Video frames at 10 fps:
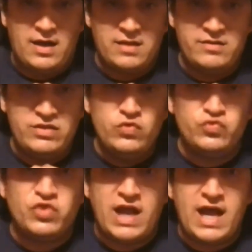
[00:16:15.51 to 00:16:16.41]

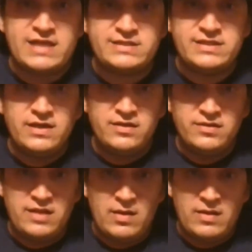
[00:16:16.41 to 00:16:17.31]
neutralize
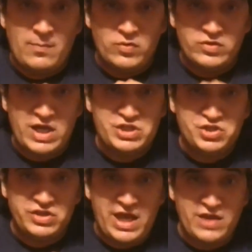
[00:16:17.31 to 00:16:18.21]
the potential
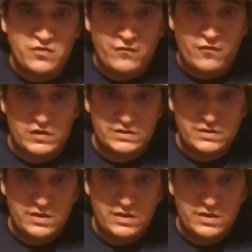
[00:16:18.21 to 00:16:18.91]
danger first.